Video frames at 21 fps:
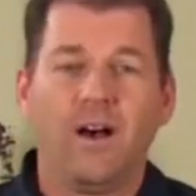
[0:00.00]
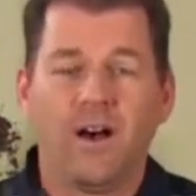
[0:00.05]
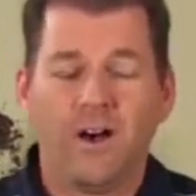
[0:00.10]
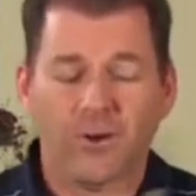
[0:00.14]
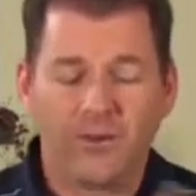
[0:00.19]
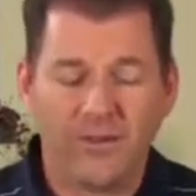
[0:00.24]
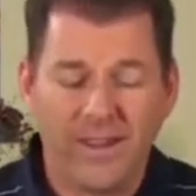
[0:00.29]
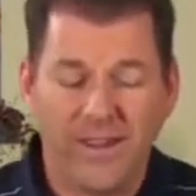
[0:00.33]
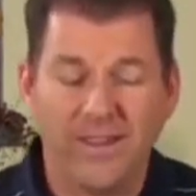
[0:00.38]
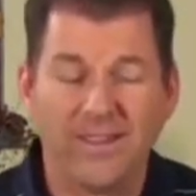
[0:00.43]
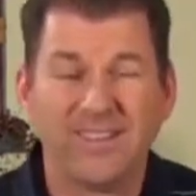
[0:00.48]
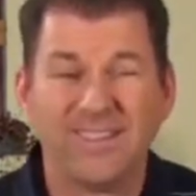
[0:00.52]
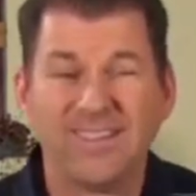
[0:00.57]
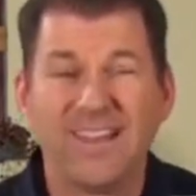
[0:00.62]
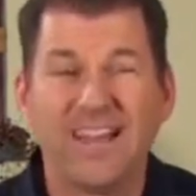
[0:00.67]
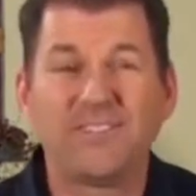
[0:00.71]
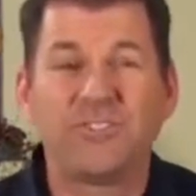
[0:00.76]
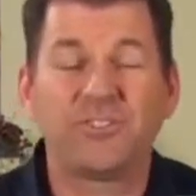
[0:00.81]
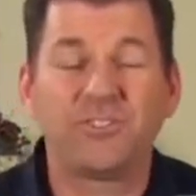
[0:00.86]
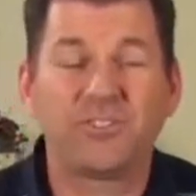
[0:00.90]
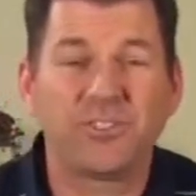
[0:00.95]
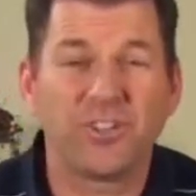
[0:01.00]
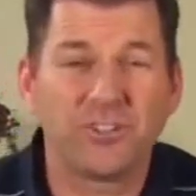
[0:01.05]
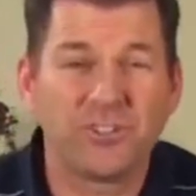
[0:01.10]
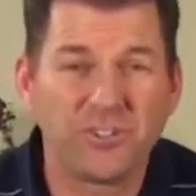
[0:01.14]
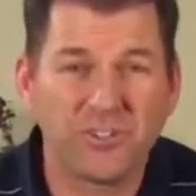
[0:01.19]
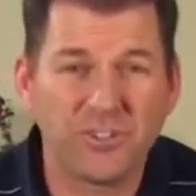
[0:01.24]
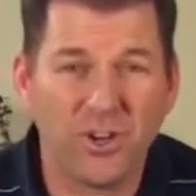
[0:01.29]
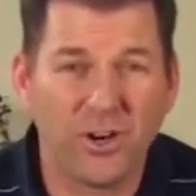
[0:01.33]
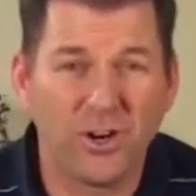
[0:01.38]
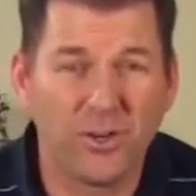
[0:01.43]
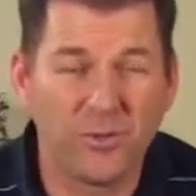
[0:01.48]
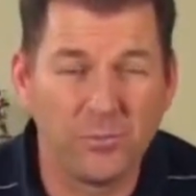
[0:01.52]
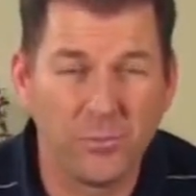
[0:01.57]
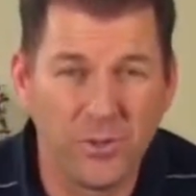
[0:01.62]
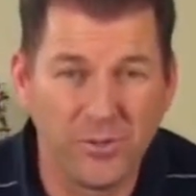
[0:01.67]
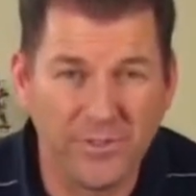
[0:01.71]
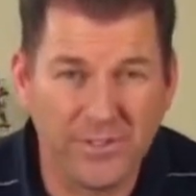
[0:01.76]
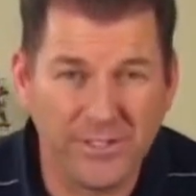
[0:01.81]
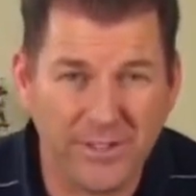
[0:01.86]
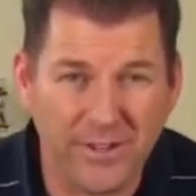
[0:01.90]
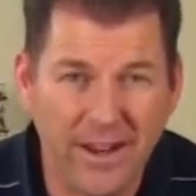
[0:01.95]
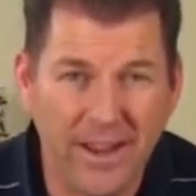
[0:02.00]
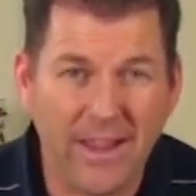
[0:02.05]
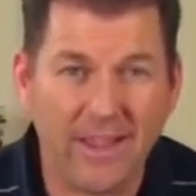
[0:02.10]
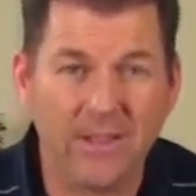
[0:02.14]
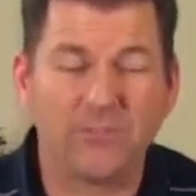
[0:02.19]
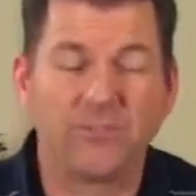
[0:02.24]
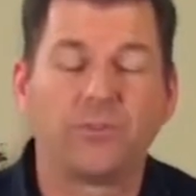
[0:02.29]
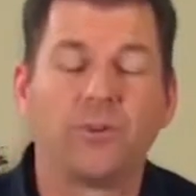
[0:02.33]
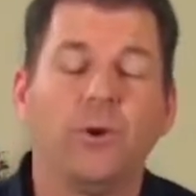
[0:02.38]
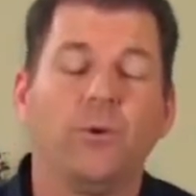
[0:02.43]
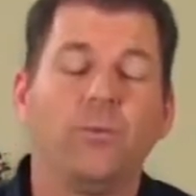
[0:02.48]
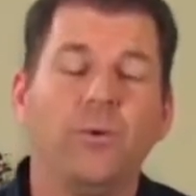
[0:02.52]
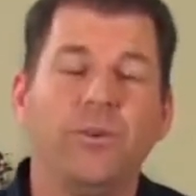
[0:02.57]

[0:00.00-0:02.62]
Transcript: Okay, let's start moving your hands.